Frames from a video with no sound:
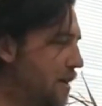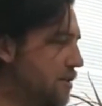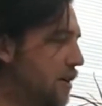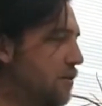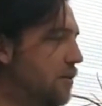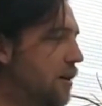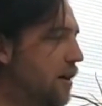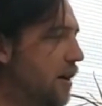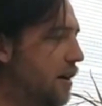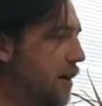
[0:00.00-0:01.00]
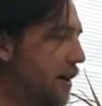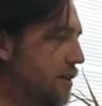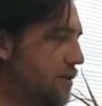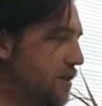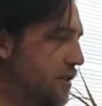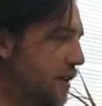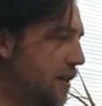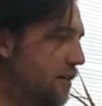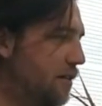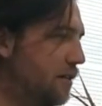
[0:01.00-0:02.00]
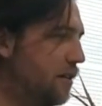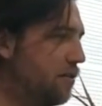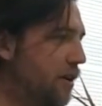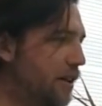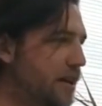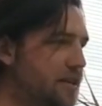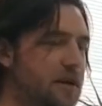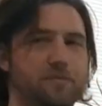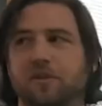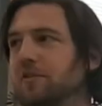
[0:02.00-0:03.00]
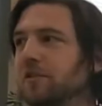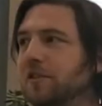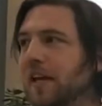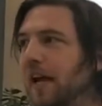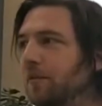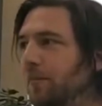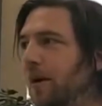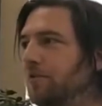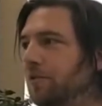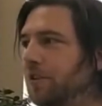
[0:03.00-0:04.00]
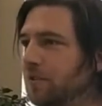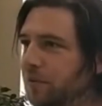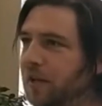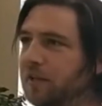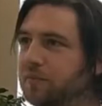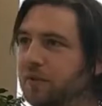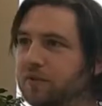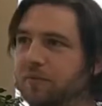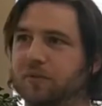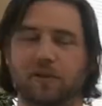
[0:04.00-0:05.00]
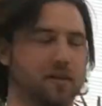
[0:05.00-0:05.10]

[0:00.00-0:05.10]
So Codat uses the throwing the exceptions just to get out the boundary as quickly as possible.